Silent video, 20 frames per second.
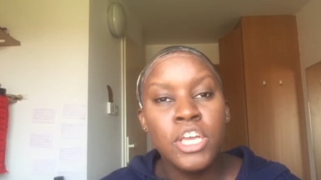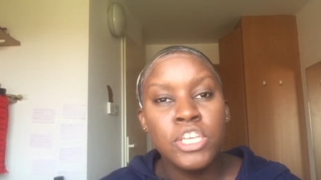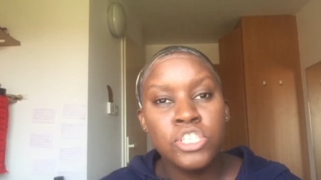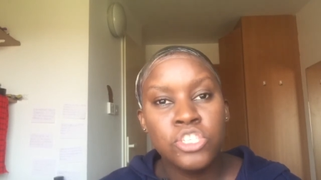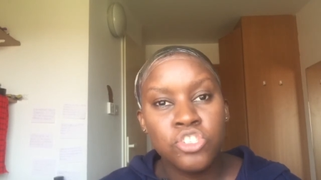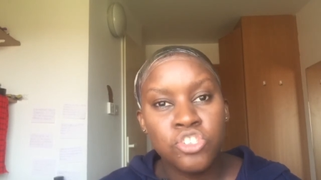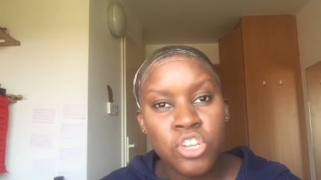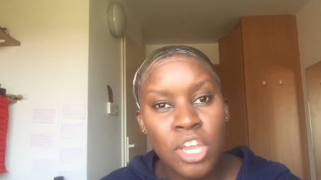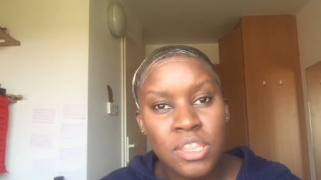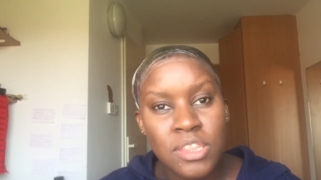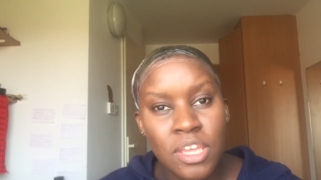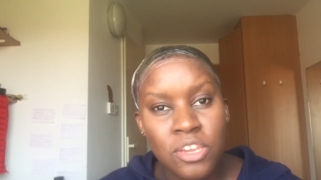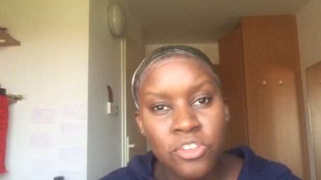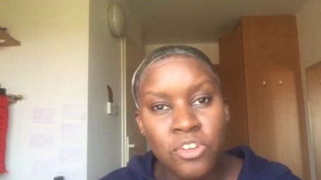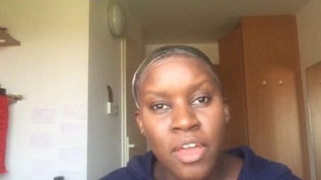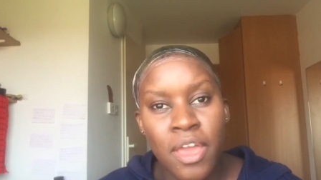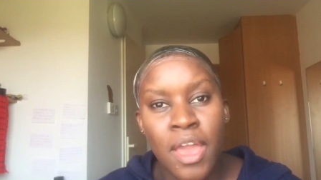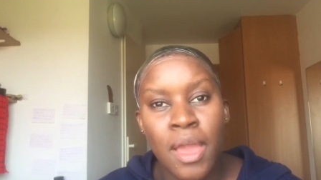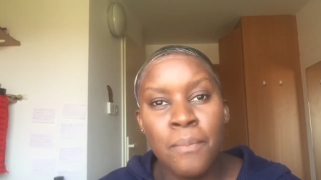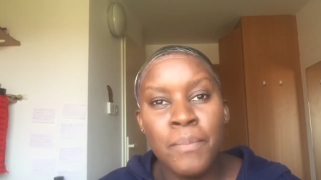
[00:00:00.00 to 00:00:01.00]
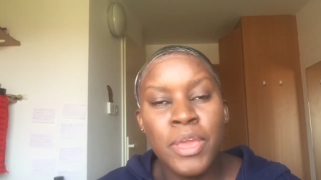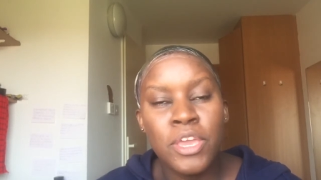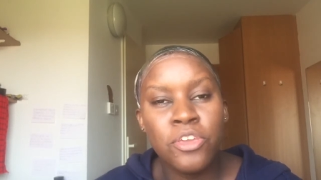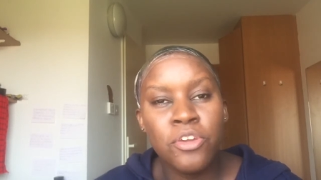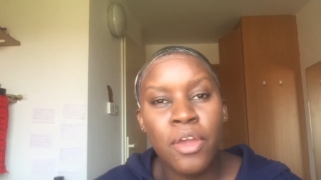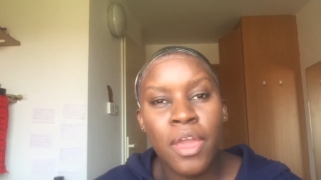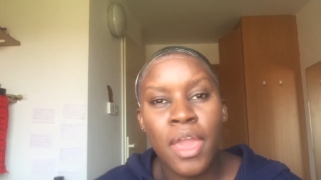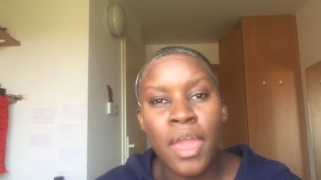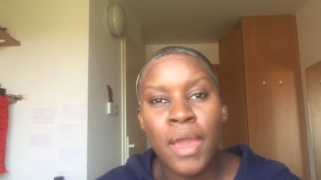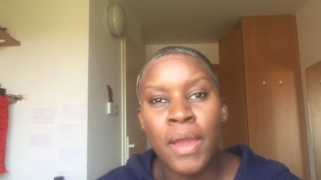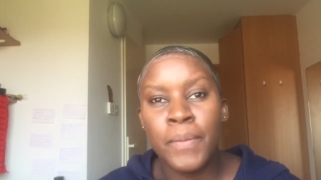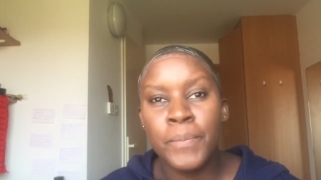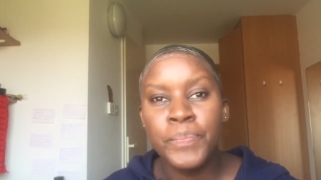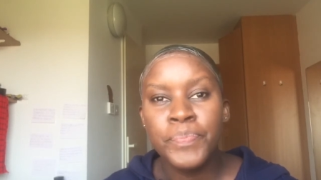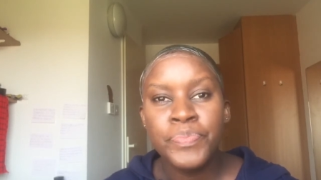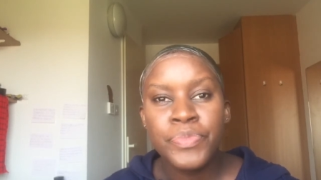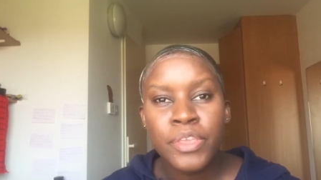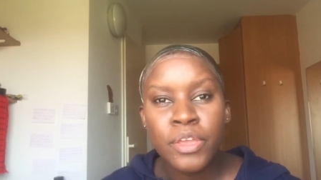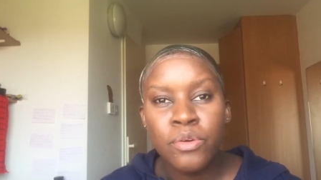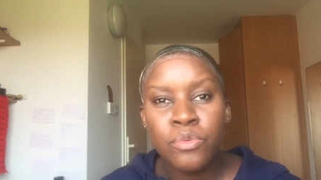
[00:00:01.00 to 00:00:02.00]
strengthen your hair, make your hair
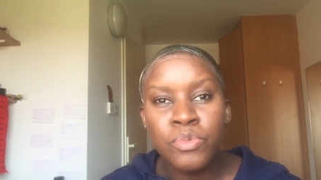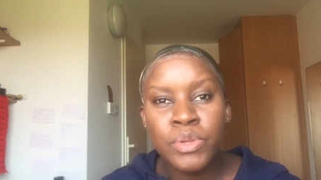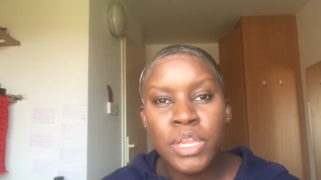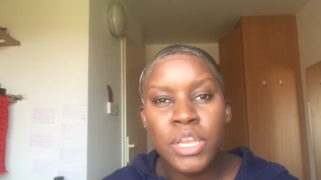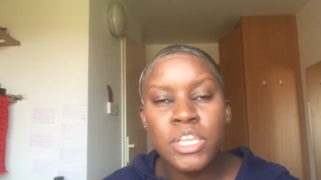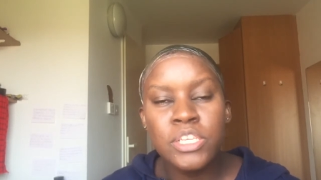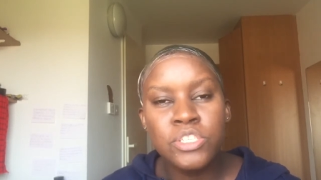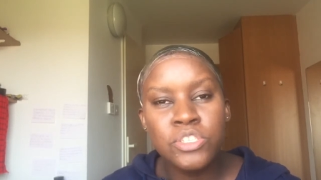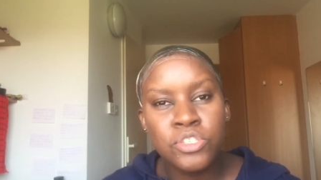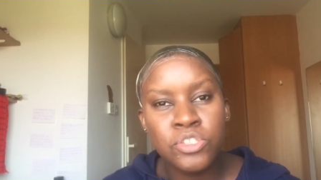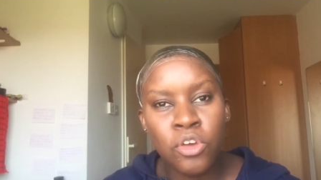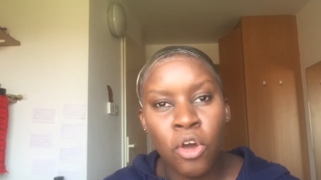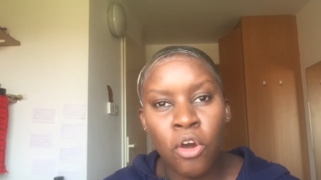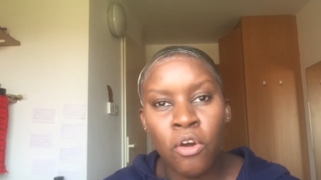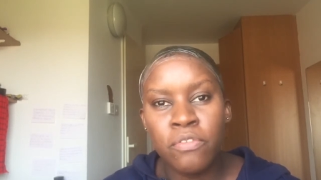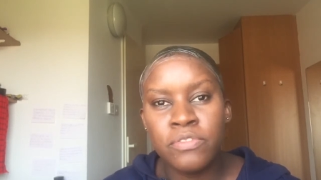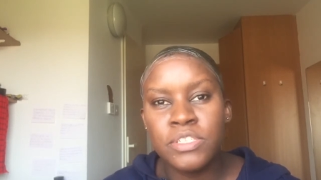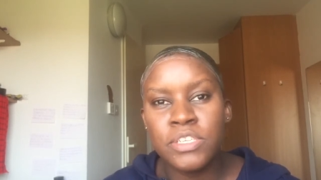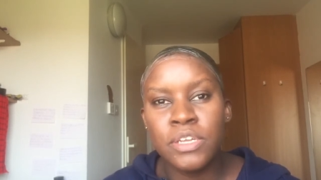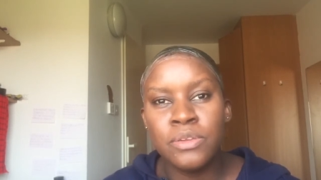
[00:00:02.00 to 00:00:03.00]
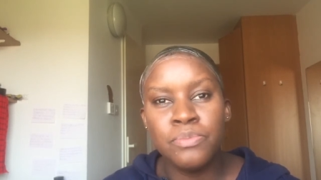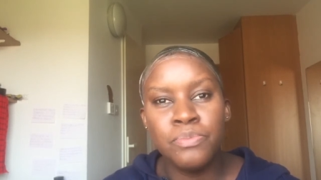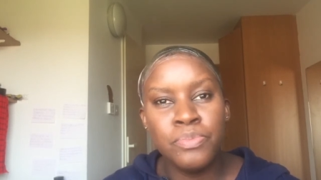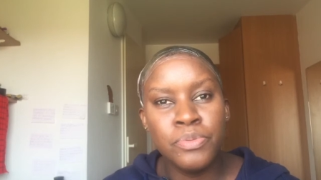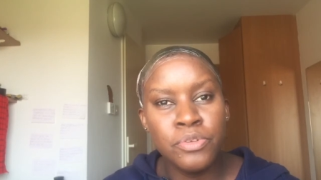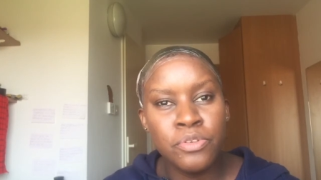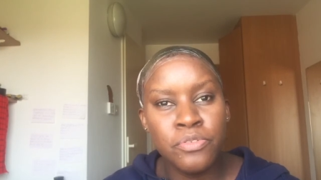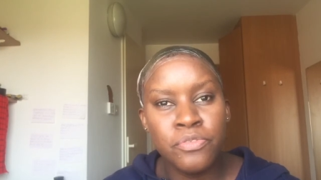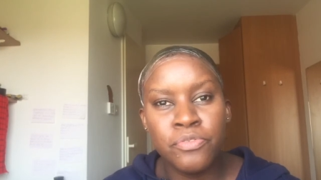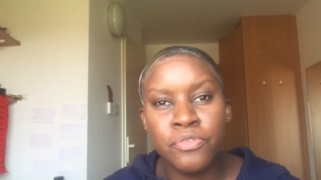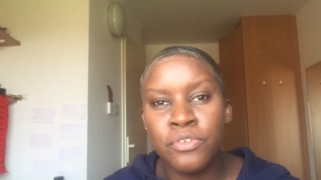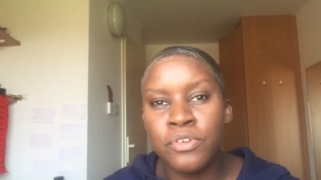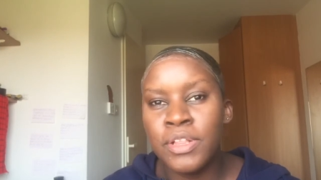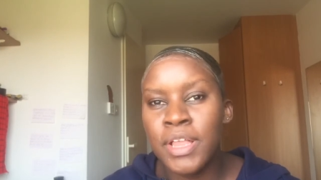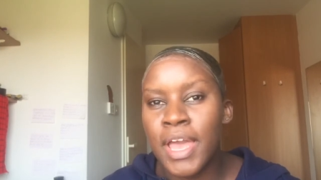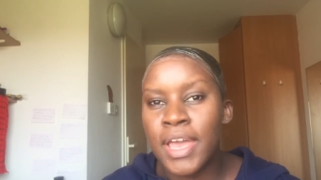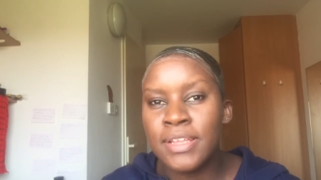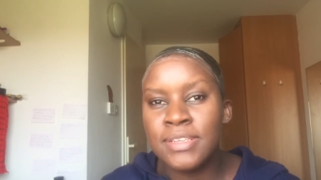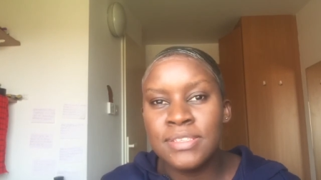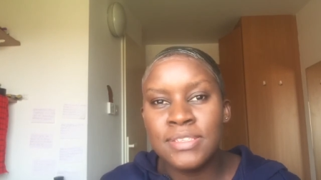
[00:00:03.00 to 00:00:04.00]
really soft and
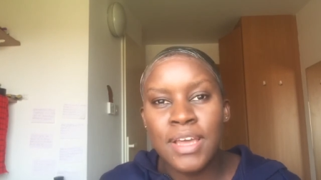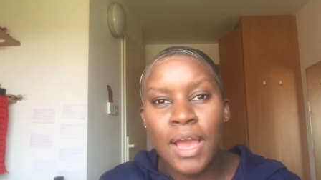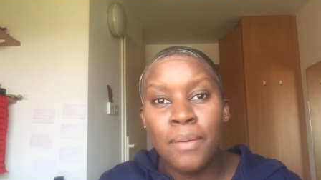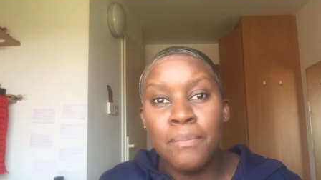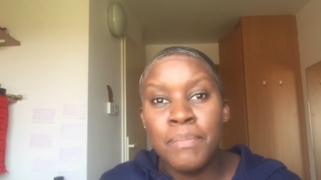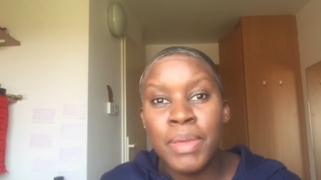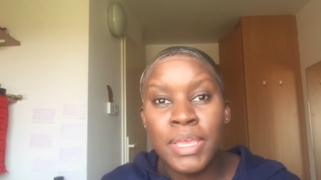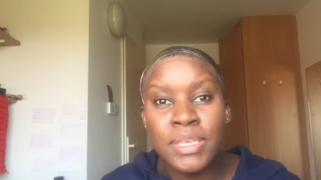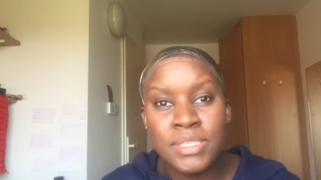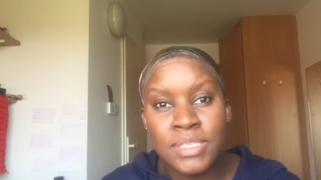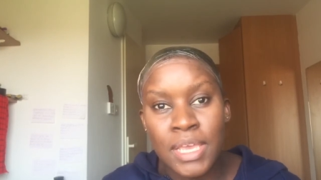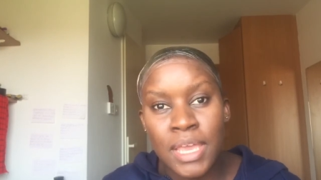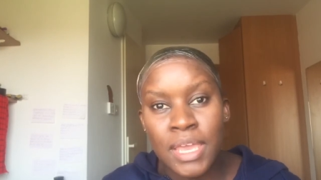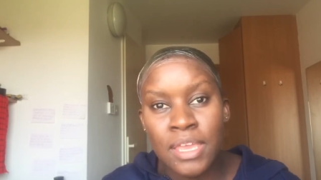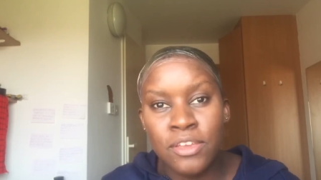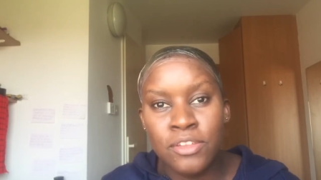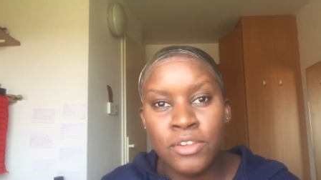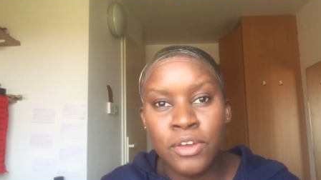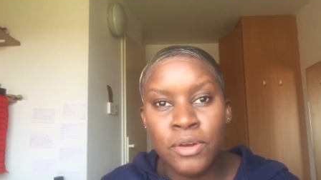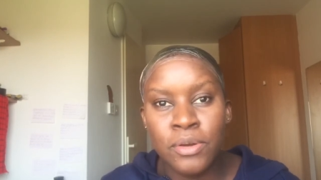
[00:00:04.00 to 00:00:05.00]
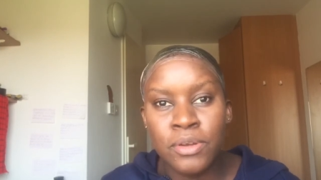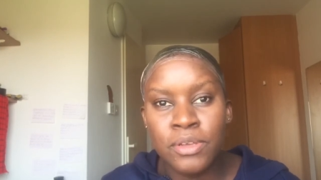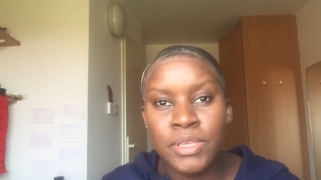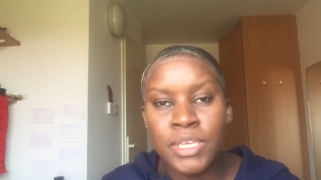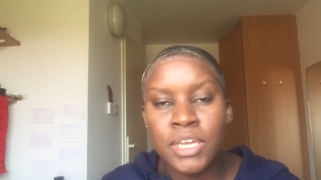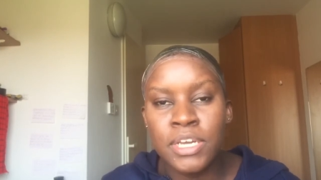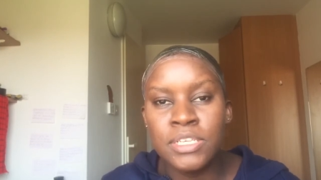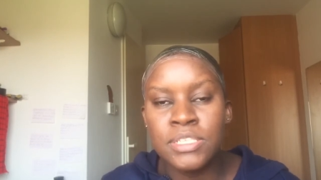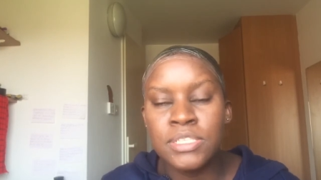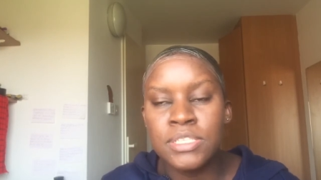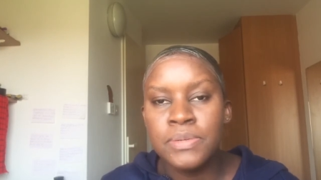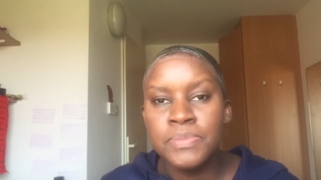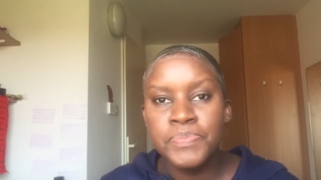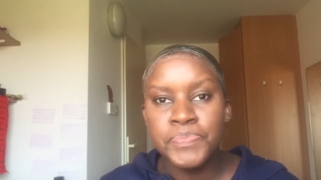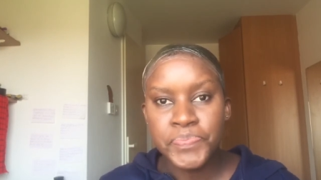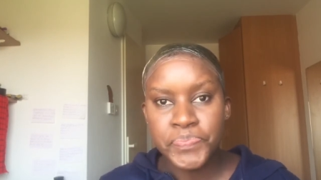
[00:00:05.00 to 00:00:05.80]
beautiful and amazing, you know, because